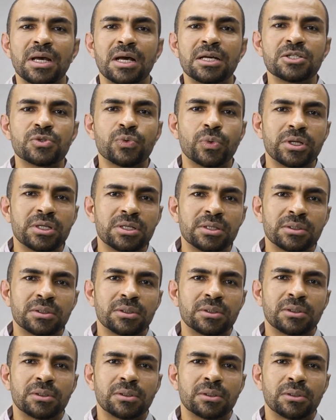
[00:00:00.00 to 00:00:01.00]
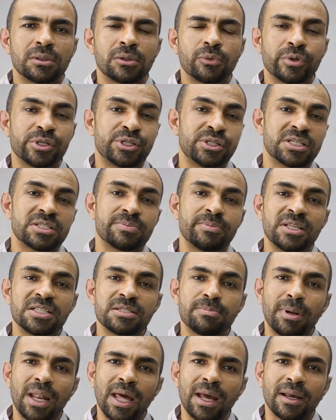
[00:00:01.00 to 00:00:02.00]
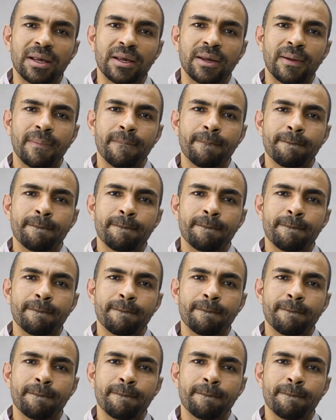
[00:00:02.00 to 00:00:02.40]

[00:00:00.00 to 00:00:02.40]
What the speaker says: Aswad, which just means black,